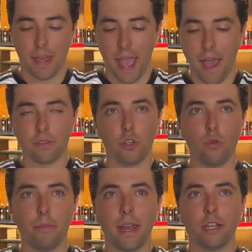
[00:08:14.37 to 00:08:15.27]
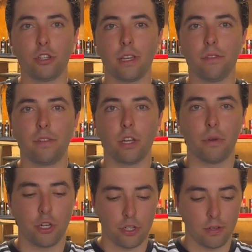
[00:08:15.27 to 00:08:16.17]
they have to do a mid-engine
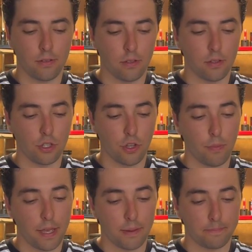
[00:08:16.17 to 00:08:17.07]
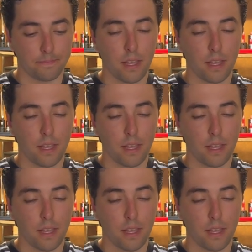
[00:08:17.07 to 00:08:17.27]
configuration, so be it.